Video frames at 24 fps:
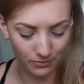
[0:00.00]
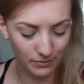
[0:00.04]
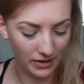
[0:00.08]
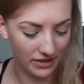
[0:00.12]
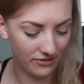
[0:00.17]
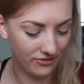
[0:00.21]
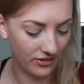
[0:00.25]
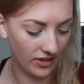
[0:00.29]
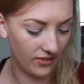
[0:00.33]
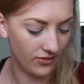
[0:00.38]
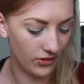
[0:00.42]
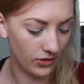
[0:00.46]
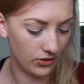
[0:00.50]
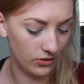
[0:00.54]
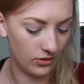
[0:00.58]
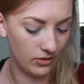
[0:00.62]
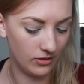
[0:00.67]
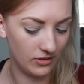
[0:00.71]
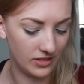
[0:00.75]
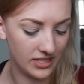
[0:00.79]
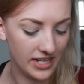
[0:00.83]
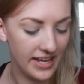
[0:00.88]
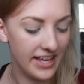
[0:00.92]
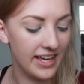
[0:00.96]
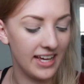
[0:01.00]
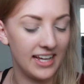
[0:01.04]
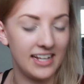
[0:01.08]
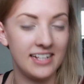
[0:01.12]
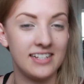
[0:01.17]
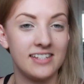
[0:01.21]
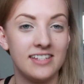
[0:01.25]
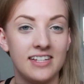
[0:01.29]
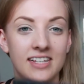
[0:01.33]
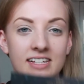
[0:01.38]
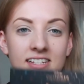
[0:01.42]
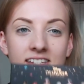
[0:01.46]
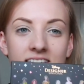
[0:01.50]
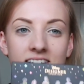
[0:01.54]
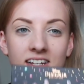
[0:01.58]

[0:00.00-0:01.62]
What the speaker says: My favourite gold is this